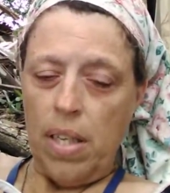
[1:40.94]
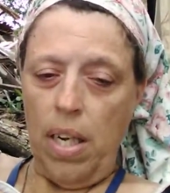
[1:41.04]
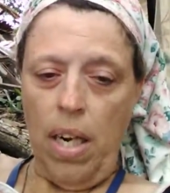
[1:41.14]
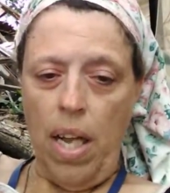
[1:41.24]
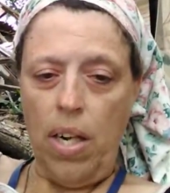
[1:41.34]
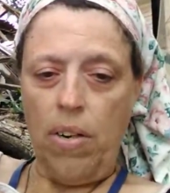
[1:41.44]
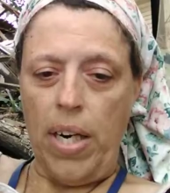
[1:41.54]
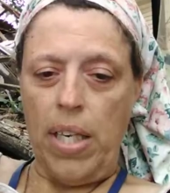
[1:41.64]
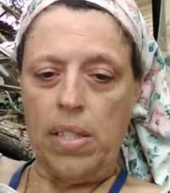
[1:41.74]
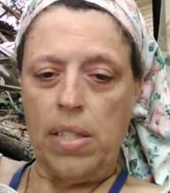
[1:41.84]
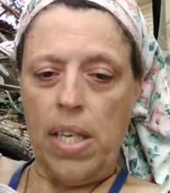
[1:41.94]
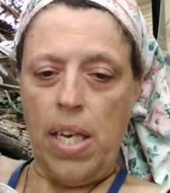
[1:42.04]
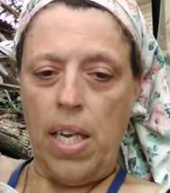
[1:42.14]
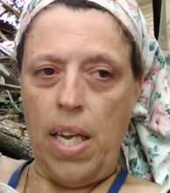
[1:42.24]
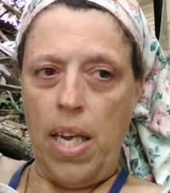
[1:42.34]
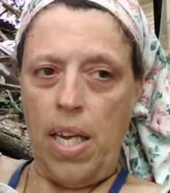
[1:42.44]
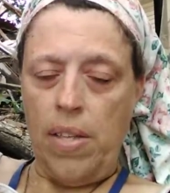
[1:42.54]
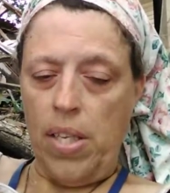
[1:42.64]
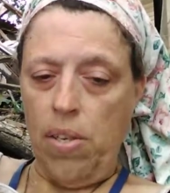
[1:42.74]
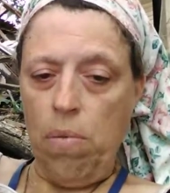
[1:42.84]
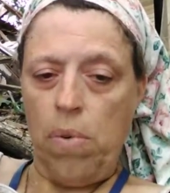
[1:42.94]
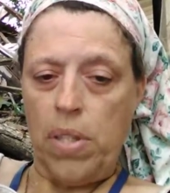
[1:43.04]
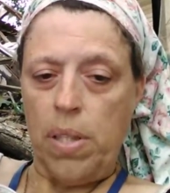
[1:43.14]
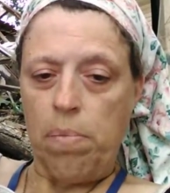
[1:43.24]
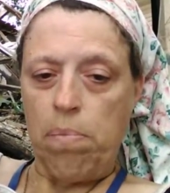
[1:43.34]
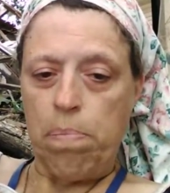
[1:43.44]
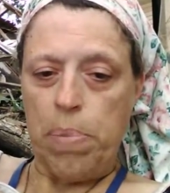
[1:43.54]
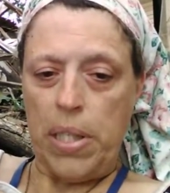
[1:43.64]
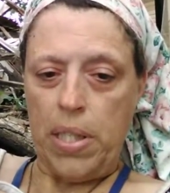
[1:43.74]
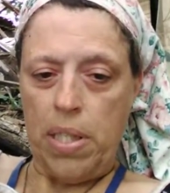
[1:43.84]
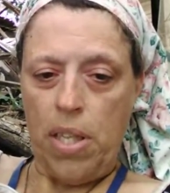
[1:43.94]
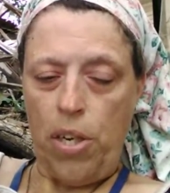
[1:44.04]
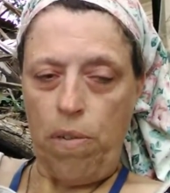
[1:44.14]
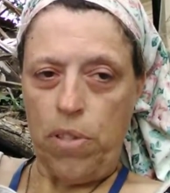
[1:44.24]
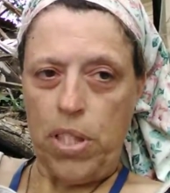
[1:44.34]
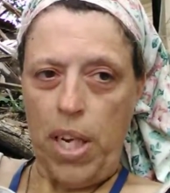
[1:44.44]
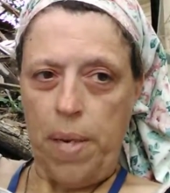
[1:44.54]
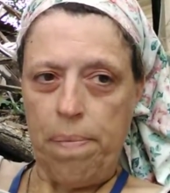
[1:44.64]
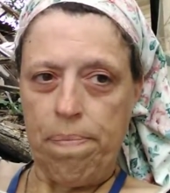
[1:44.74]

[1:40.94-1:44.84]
a lot of grants, and they don't want them because of the oversight.